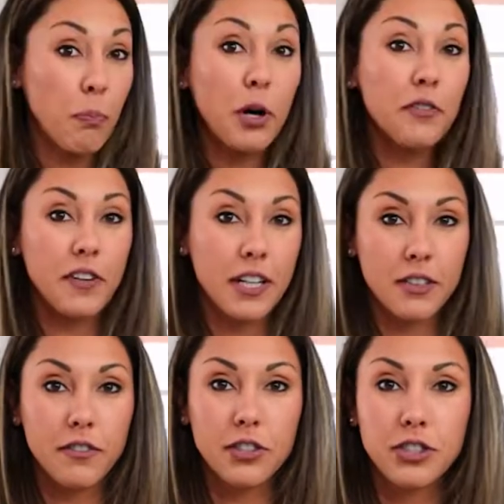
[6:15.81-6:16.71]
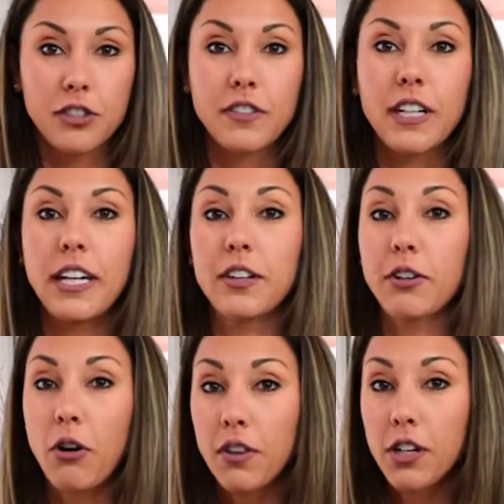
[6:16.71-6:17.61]
perfect for serving either
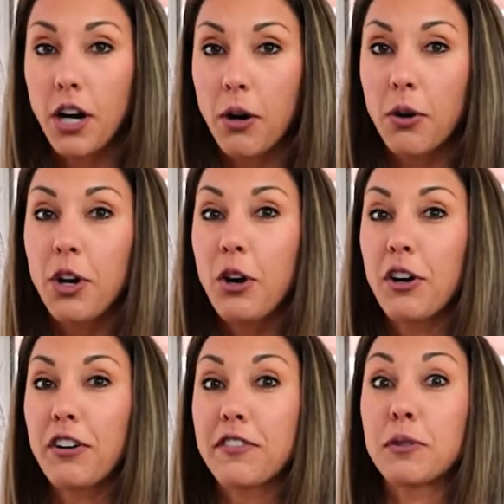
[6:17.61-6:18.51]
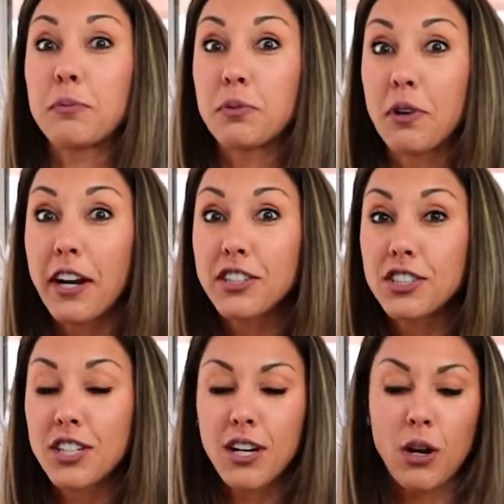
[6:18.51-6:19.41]
on the go or for
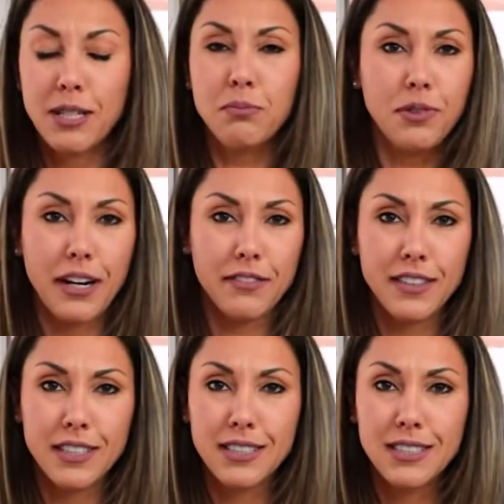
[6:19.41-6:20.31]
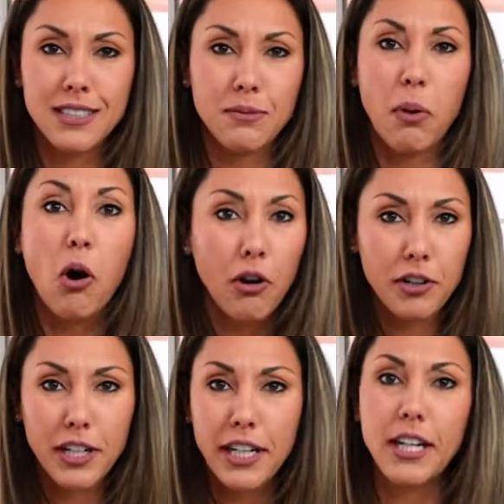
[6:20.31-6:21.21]
brunch, any breakfast,
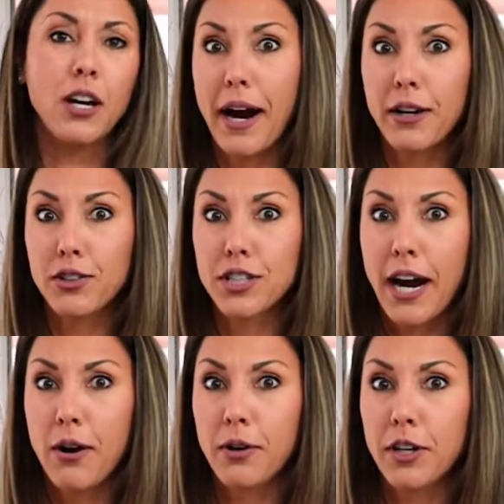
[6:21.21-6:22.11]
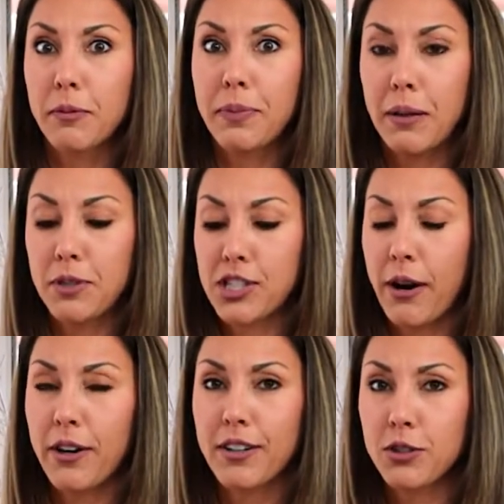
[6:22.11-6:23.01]
party, bridal shower, baby
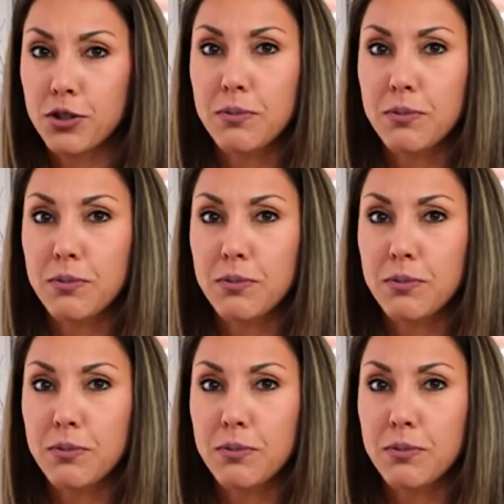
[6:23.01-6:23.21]
shower. Those are